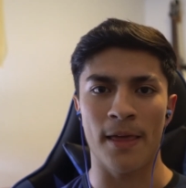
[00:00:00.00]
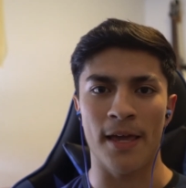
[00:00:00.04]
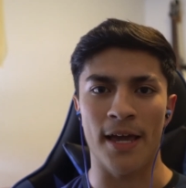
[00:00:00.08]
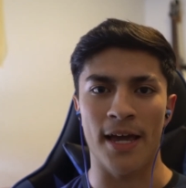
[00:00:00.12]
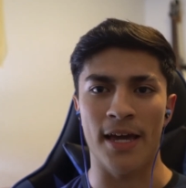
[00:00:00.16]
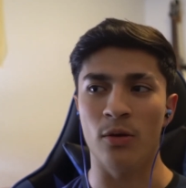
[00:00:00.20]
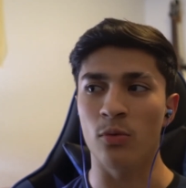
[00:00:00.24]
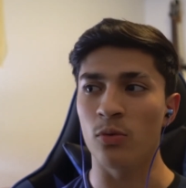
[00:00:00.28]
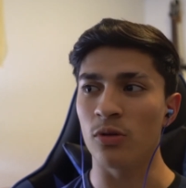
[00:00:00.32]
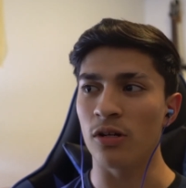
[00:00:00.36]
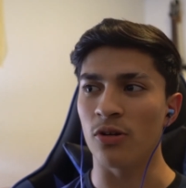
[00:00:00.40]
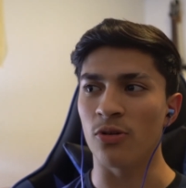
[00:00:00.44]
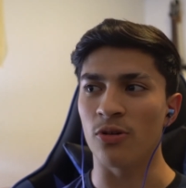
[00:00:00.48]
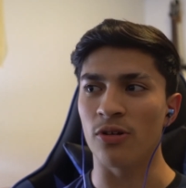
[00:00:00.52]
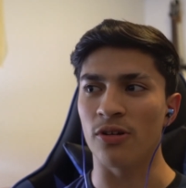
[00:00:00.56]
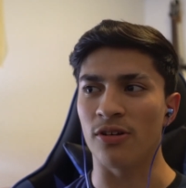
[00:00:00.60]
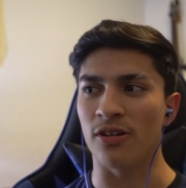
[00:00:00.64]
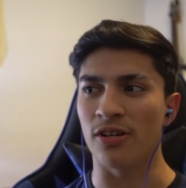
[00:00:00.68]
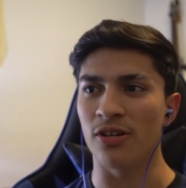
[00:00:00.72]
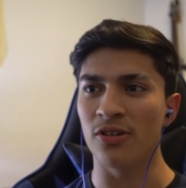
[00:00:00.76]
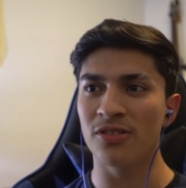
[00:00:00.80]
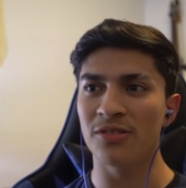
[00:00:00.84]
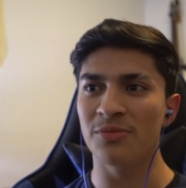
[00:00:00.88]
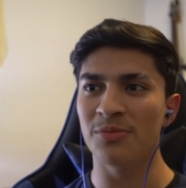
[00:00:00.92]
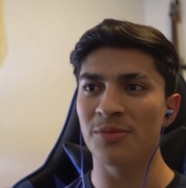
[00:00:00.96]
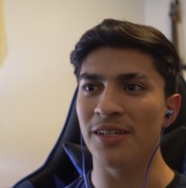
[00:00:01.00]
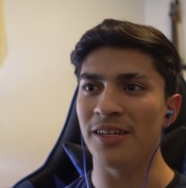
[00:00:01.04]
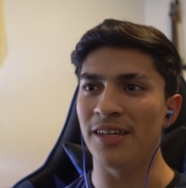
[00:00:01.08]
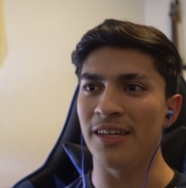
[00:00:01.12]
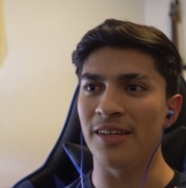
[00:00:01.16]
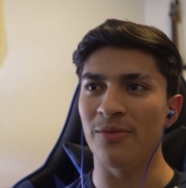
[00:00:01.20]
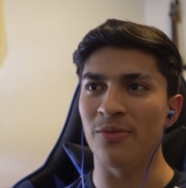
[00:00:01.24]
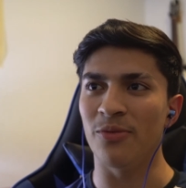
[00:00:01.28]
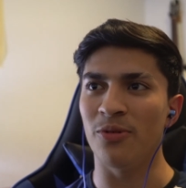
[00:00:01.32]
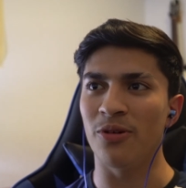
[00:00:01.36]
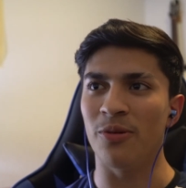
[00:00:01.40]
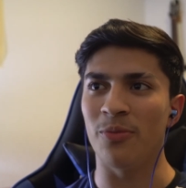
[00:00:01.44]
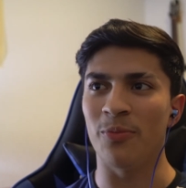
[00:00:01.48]
And what kills me
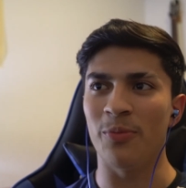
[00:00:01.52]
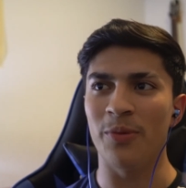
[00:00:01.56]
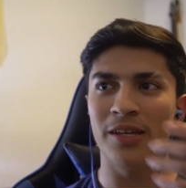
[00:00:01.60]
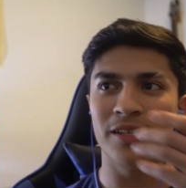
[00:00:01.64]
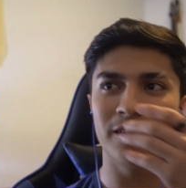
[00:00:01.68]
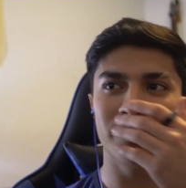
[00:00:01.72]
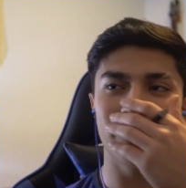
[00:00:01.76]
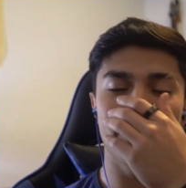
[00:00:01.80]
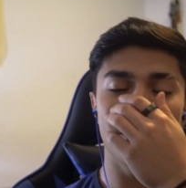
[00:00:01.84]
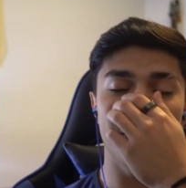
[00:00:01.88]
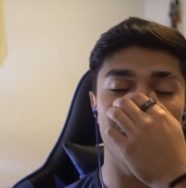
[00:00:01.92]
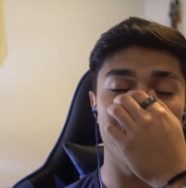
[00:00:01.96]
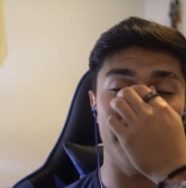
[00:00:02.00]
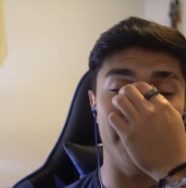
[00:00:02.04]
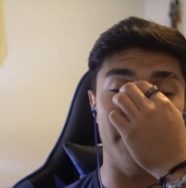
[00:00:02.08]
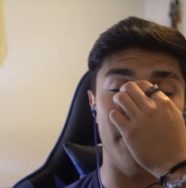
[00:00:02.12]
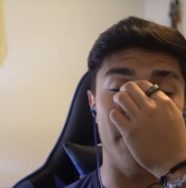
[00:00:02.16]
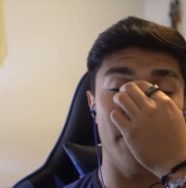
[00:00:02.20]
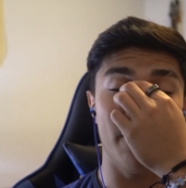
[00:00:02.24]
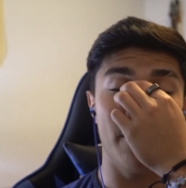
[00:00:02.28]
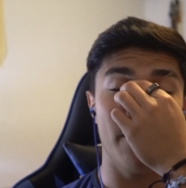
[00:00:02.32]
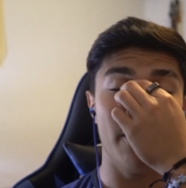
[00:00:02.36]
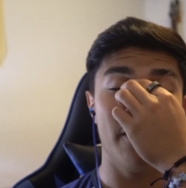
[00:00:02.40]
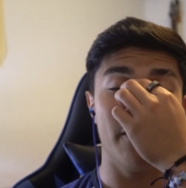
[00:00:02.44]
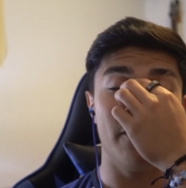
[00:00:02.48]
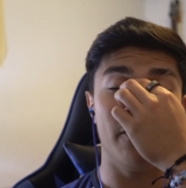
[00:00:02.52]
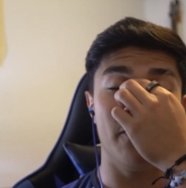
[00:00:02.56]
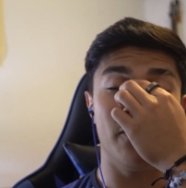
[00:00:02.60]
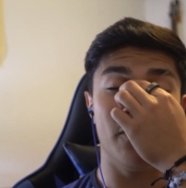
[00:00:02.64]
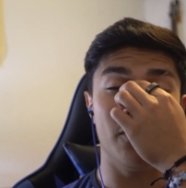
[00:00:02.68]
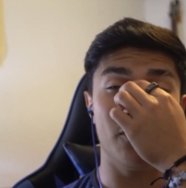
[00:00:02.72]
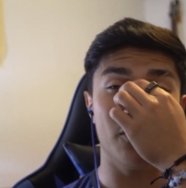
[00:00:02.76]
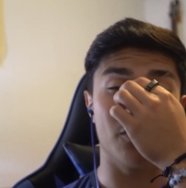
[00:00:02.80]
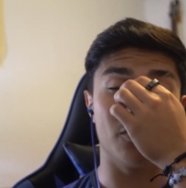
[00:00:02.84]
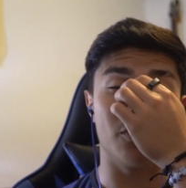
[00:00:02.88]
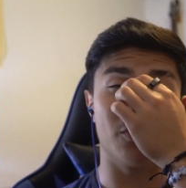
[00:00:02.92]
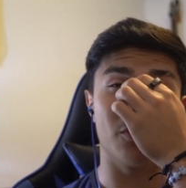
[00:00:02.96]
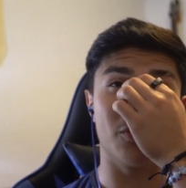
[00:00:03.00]
and what makes me
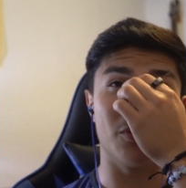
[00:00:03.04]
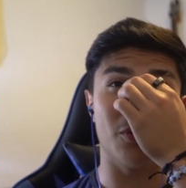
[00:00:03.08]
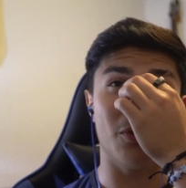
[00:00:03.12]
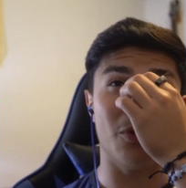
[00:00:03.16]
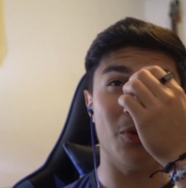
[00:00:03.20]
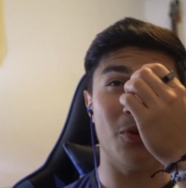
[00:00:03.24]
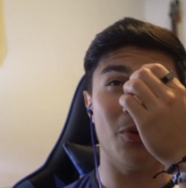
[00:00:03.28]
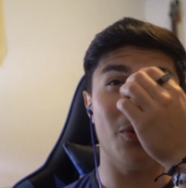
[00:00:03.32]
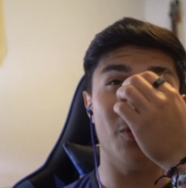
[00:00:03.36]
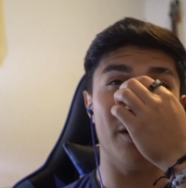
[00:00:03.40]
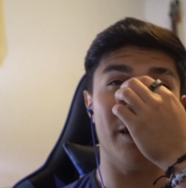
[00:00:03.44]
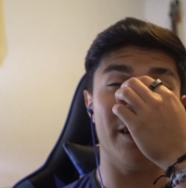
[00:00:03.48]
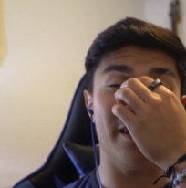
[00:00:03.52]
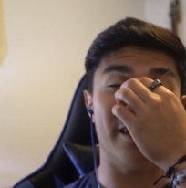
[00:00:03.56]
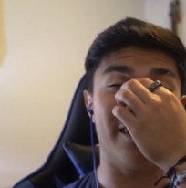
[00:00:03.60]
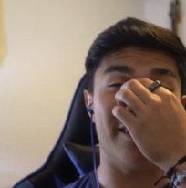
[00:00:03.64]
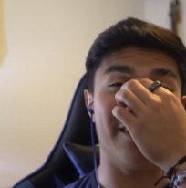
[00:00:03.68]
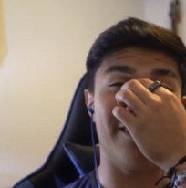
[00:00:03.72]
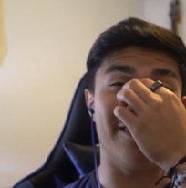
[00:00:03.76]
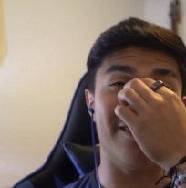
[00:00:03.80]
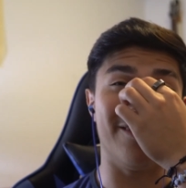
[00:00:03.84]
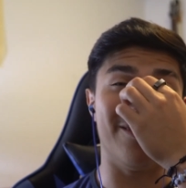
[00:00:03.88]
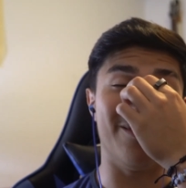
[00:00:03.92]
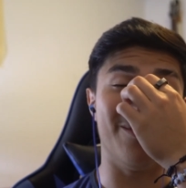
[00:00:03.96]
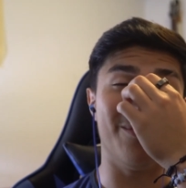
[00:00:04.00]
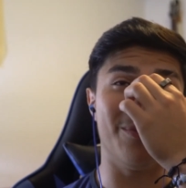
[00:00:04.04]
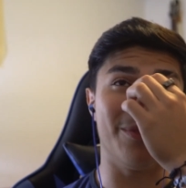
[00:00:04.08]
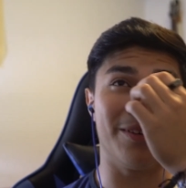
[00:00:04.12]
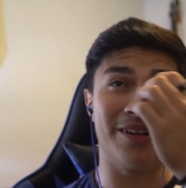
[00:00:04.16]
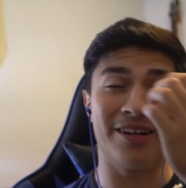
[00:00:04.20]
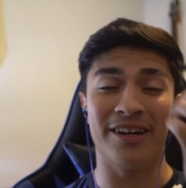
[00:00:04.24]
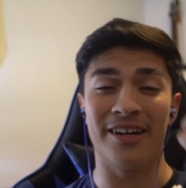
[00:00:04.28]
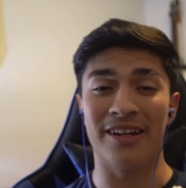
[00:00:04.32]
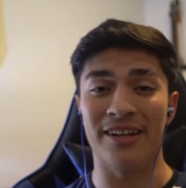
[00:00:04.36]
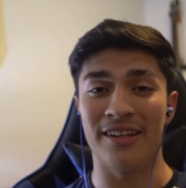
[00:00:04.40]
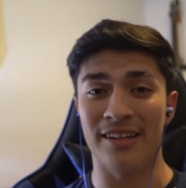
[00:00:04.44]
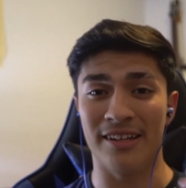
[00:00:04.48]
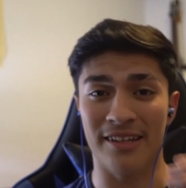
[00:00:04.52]
feel so like, oh my
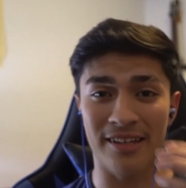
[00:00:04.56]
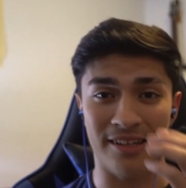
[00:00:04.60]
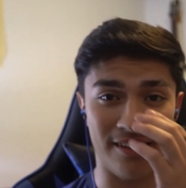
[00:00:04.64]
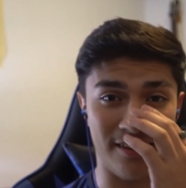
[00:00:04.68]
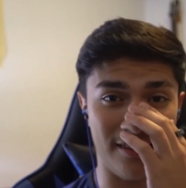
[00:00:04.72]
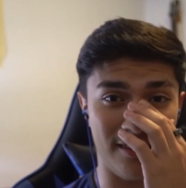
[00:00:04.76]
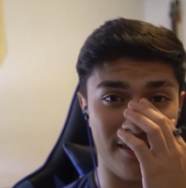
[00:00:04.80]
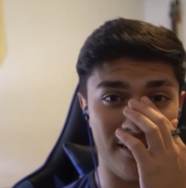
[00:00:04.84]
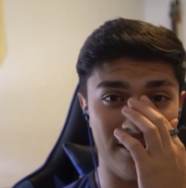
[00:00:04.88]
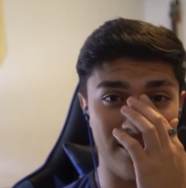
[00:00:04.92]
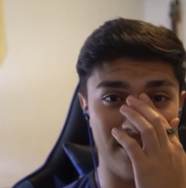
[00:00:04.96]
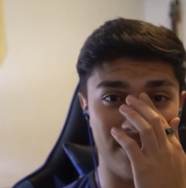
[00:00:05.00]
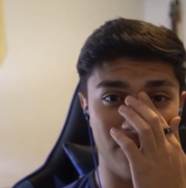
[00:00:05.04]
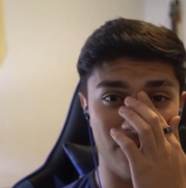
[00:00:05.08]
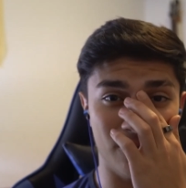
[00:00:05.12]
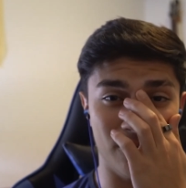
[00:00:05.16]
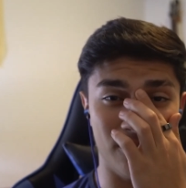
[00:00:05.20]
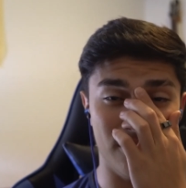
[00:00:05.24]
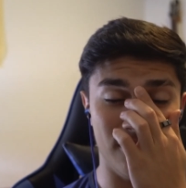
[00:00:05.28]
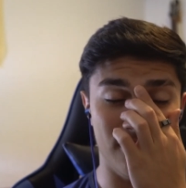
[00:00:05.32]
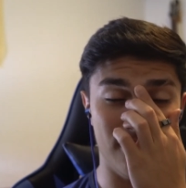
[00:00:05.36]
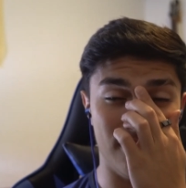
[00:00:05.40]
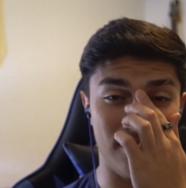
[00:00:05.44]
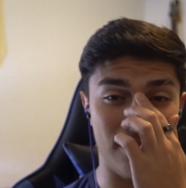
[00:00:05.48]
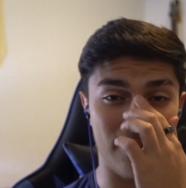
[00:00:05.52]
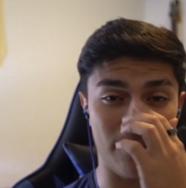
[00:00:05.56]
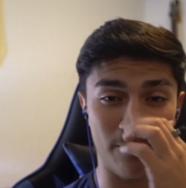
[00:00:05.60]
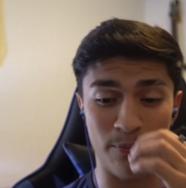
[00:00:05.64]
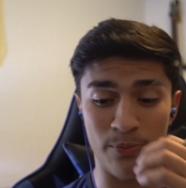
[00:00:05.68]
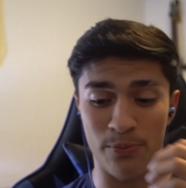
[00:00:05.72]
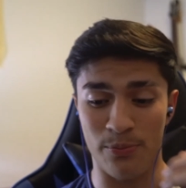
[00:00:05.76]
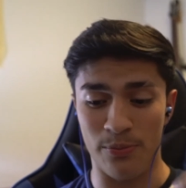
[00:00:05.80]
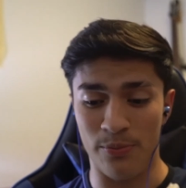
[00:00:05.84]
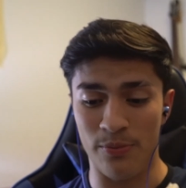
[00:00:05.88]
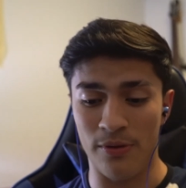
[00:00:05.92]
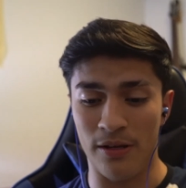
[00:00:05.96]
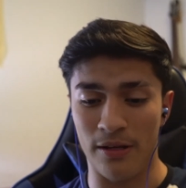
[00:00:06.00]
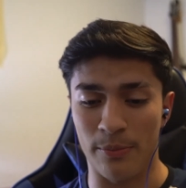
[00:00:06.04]
god, like this really like
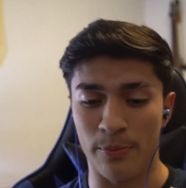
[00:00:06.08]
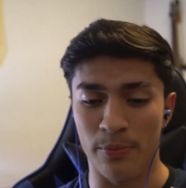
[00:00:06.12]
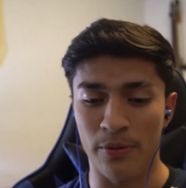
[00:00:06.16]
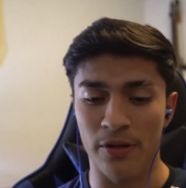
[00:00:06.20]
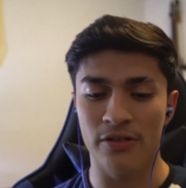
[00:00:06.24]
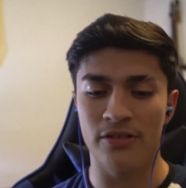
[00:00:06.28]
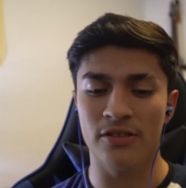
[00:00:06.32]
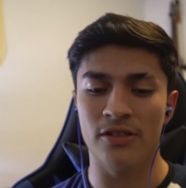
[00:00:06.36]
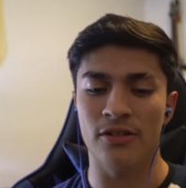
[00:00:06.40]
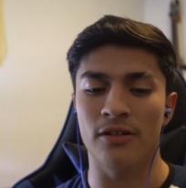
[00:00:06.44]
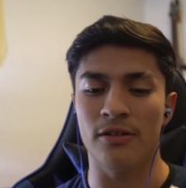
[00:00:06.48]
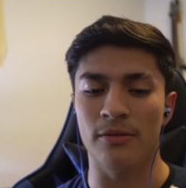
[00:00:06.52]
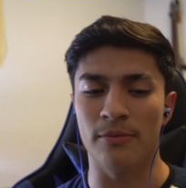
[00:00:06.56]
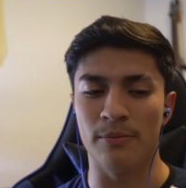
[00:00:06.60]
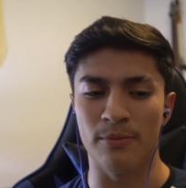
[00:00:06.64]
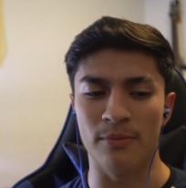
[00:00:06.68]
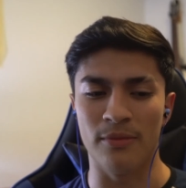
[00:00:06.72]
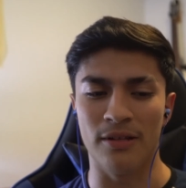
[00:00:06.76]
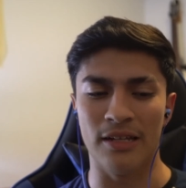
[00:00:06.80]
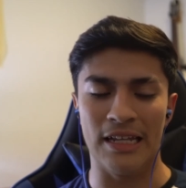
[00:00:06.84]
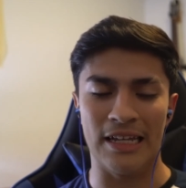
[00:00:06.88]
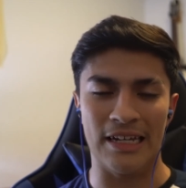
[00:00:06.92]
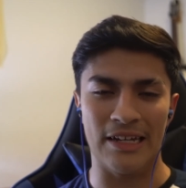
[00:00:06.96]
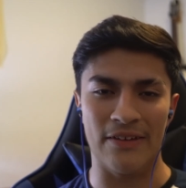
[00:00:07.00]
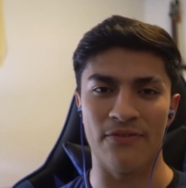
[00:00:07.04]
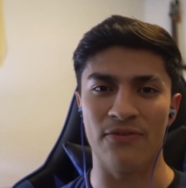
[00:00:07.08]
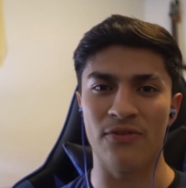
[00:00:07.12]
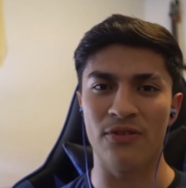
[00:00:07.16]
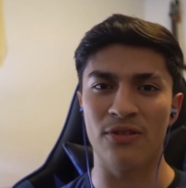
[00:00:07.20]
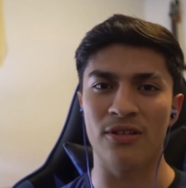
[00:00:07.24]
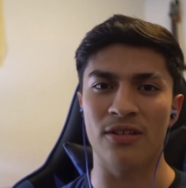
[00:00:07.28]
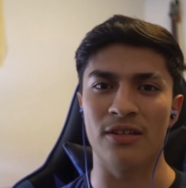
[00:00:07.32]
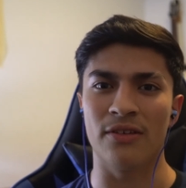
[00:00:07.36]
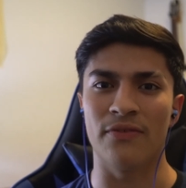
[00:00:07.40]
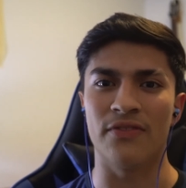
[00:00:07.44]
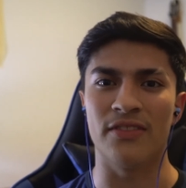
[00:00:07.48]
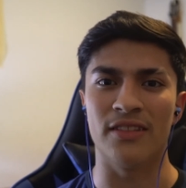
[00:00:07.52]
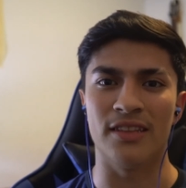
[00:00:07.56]
like brings out a like a
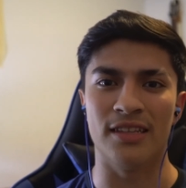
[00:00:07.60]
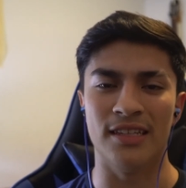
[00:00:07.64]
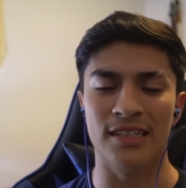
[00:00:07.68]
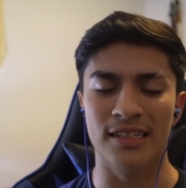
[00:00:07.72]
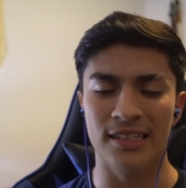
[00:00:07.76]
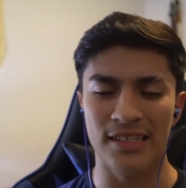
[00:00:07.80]
feeling of